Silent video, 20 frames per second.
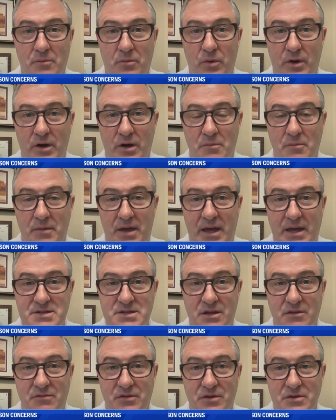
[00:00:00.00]
wear a
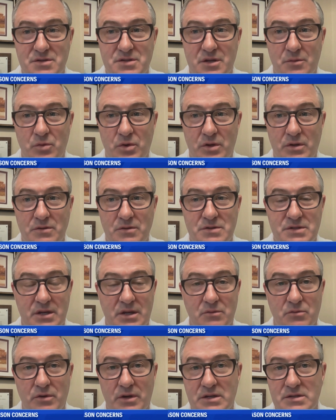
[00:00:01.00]
mask if you're someone who's at
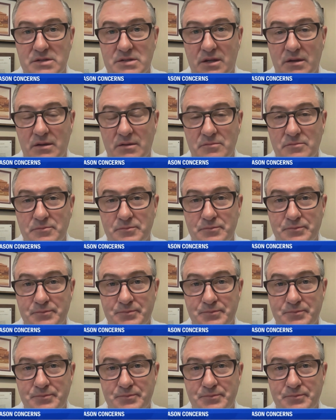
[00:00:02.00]
risk. How soon do